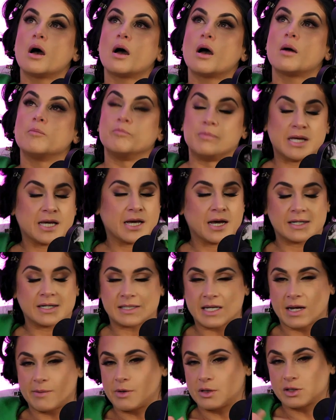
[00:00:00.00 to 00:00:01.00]
Because
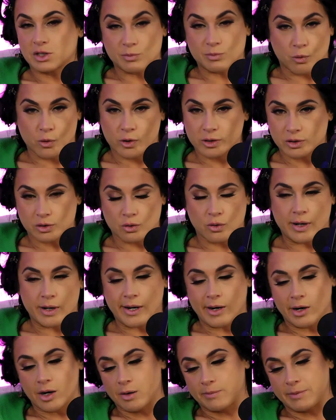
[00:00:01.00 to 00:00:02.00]
I'm a sports
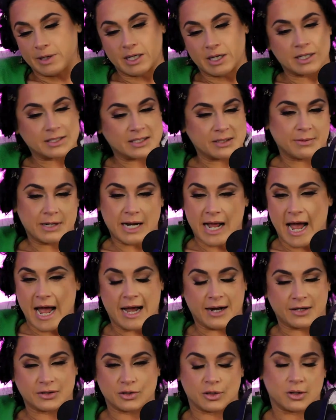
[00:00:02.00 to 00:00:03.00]
lawyer, because I'm an
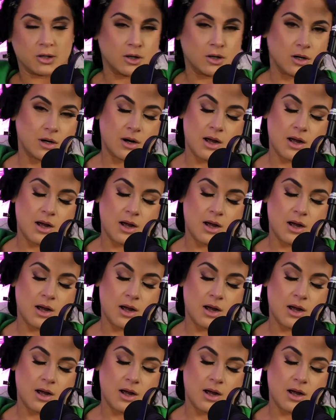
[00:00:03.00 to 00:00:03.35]
actor,